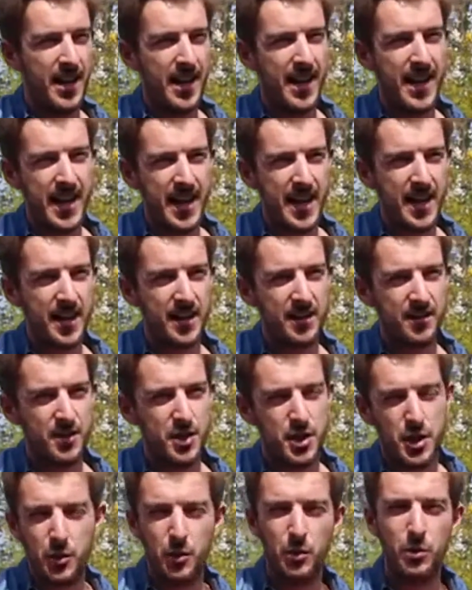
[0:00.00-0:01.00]
a
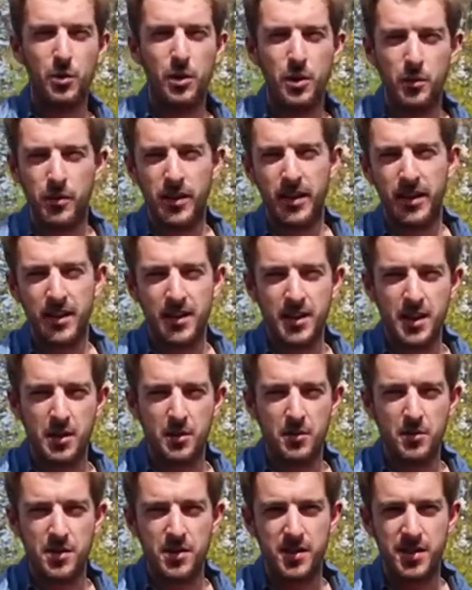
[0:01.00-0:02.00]
tool that we can
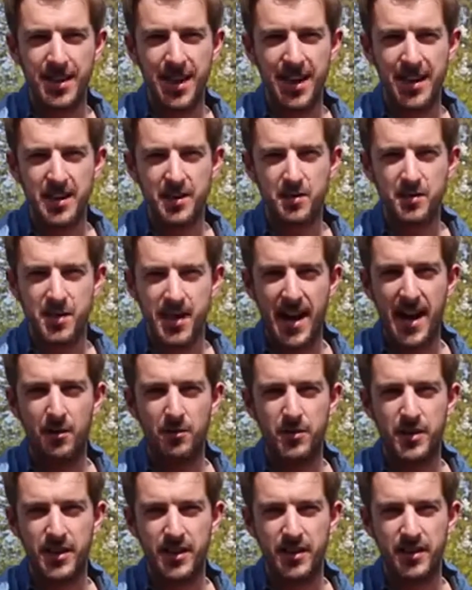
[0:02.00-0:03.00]
use to get you
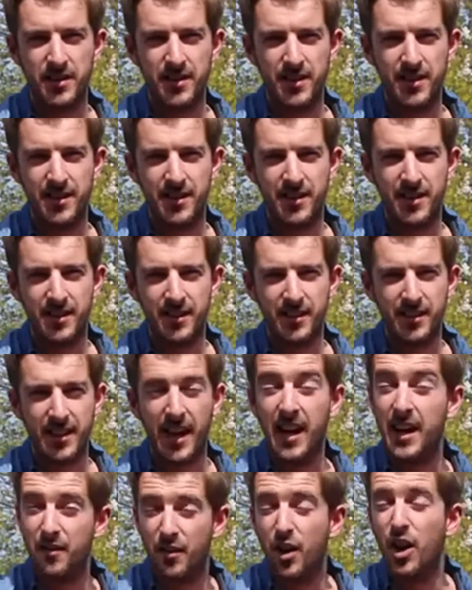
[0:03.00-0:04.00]
sounding
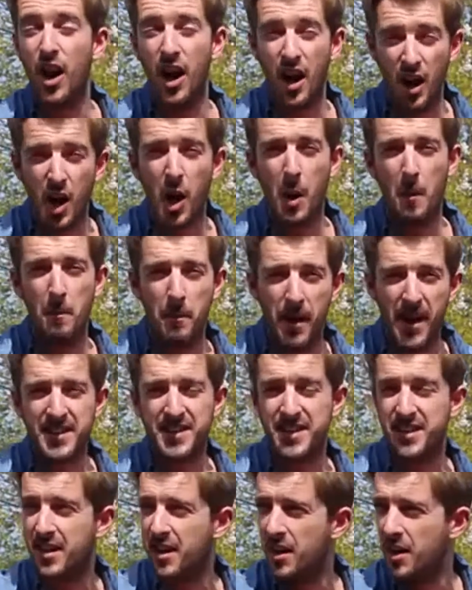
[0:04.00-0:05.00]
kind of a lot
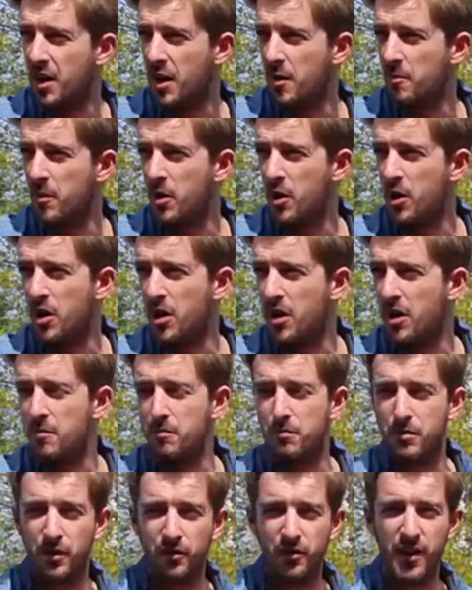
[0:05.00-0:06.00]
better, a lot more
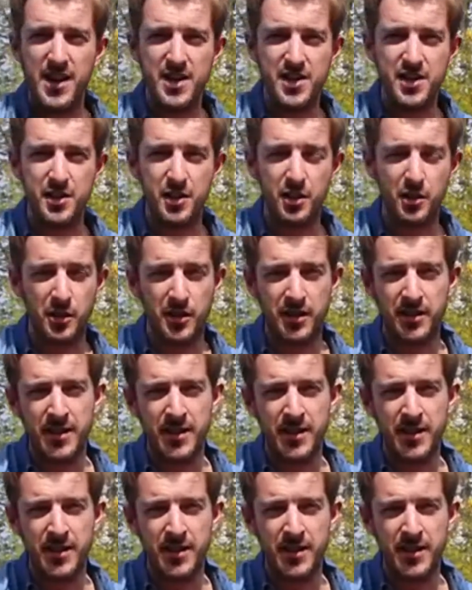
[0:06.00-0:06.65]
professional.